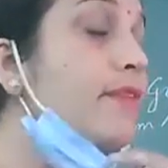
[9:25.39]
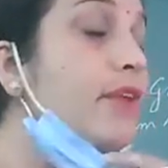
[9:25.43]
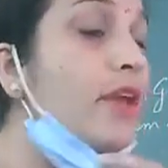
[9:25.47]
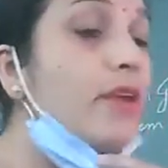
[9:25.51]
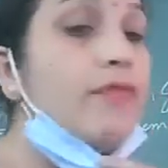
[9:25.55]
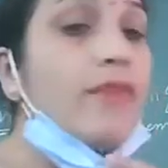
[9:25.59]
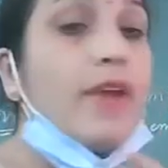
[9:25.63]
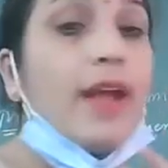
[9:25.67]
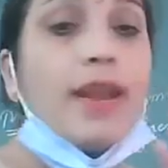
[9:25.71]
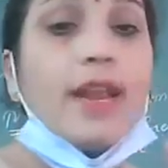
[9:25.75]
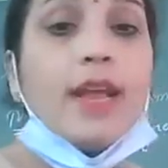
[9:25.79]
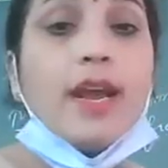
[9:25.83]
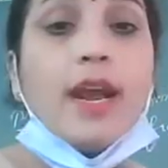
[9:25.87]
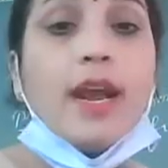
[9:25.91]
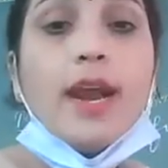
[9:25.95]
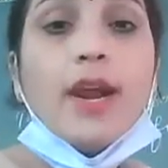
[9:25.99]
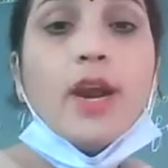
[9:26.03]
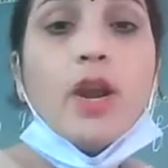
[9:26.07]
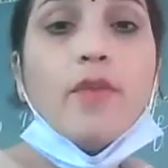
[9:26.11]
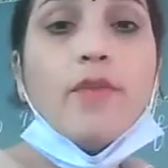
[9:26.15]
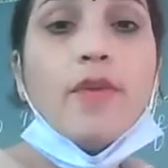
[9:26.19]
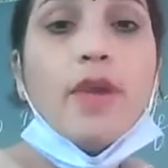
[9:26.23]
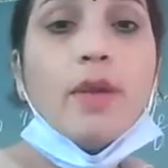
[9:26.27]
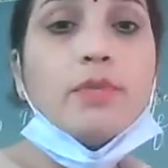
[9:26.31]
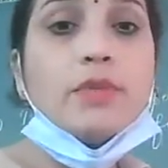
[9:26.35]
if any
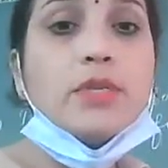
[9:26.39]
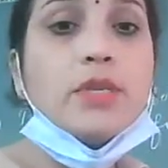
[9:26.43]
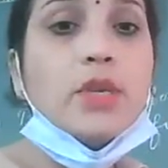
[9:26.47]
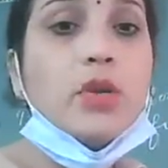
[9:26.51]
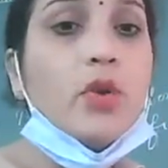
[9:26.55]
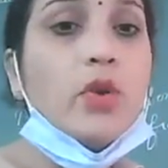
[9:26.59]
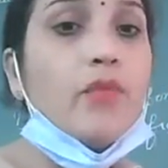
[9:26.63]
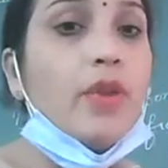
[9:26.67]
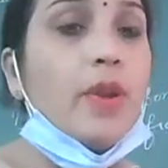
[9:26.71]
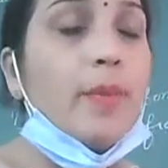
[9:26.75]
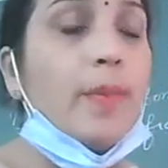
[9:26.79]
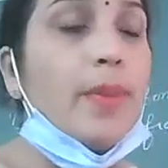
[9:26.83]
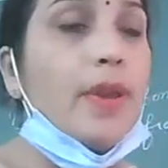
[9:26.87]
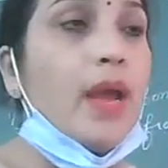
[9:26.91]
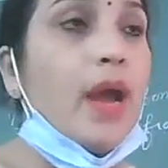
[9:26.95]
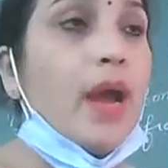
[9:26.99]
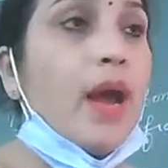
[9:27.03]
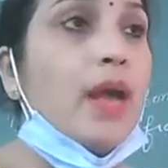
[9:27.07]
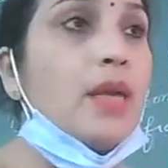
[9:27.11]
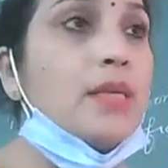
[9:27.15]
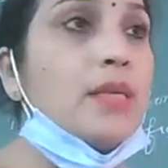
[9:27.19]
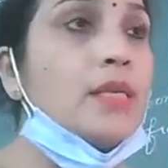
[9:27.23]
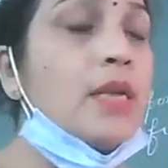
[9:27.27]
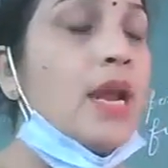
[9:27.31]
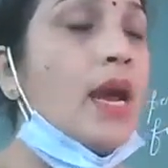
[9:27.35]
kind of MCQ will be
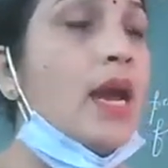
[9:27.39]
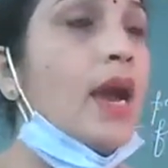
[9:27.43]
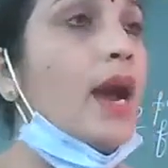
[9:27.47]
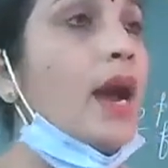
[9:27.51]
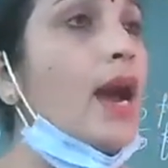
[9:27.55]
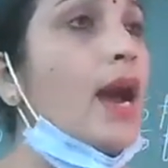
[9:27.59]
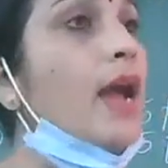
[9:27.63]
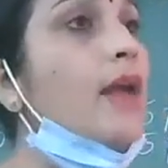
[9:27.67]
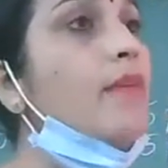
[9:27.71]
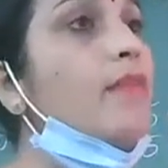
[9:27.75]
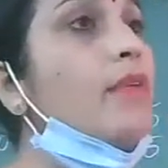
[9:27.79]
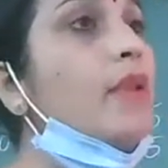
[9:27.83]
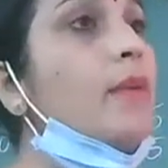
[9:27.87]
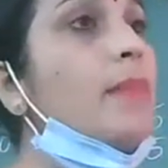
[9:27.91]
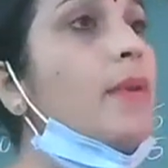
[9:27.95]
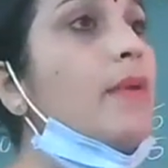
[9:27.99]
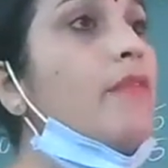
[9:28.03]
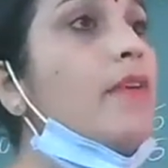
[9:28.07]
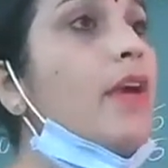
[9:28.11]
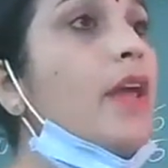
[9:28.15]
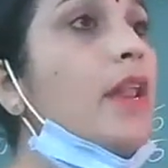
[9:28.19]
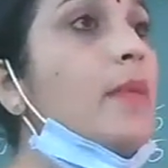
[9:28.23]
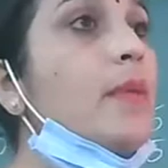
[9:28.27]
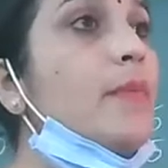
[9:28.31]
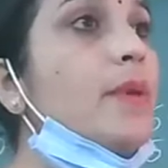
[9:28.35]
asked, I will be
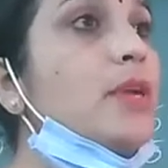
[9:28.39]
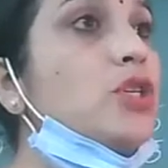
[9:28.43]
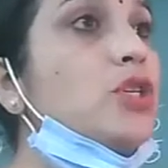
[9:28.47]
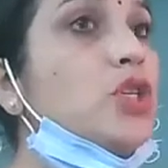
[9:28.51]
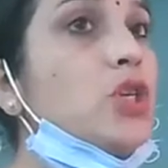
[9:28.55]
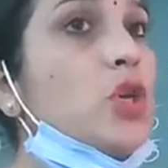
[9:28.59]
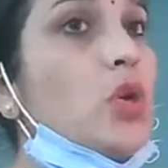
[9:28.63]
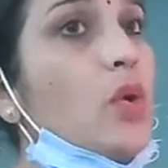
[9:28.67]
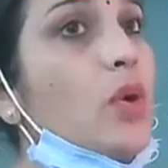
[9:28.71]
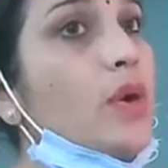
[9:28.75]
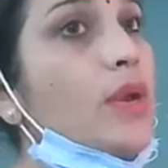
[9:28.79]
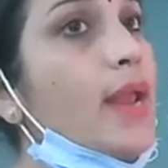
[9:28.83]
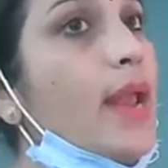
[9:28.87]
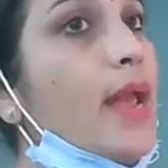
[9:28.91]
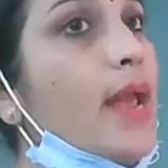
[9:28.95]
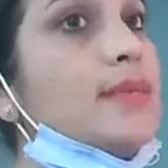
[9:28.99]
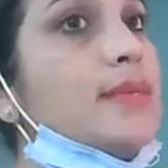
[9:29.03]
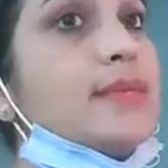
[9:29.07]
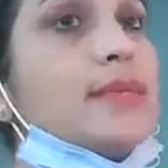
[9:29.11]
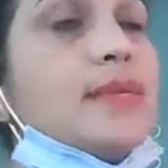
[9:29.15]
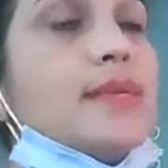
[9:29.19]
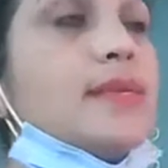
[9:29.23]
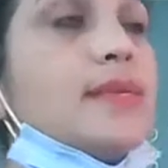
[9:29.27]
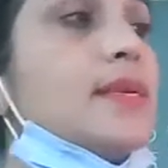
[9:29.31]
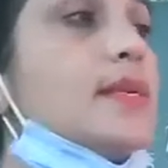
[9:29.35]
very much sure,
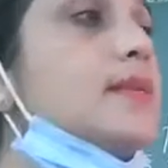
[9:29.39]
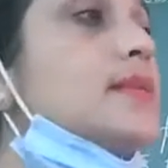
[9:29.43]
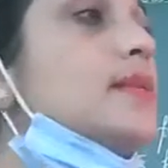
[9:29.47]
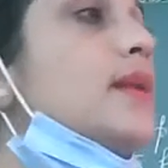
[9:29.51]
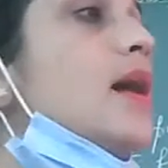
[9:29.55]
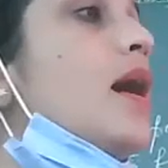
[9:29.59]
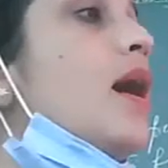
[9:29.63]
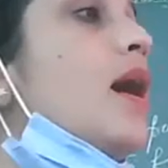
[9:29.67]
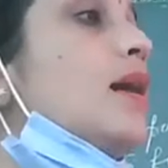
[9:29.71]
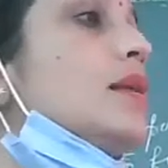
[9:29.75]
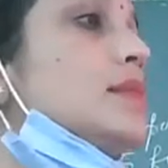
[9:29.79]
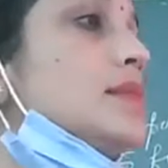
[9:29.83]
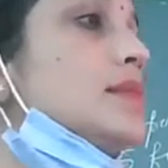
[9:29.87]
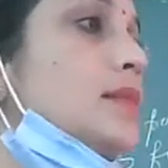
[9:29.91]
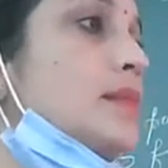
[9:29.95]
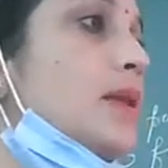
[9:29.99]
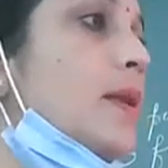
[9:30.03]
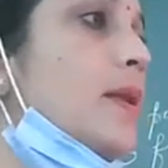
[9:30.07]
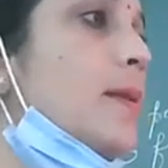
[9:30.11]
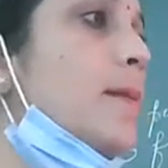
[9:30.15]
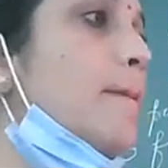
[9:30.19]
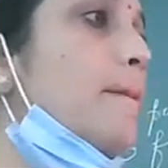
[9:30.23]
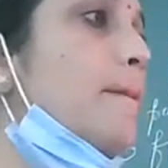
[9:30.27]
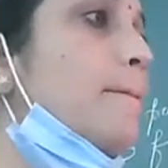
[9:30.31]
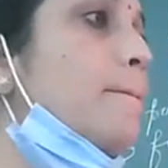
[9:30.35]
yes, this is the
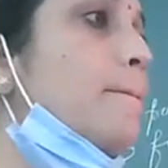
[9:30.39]
answer.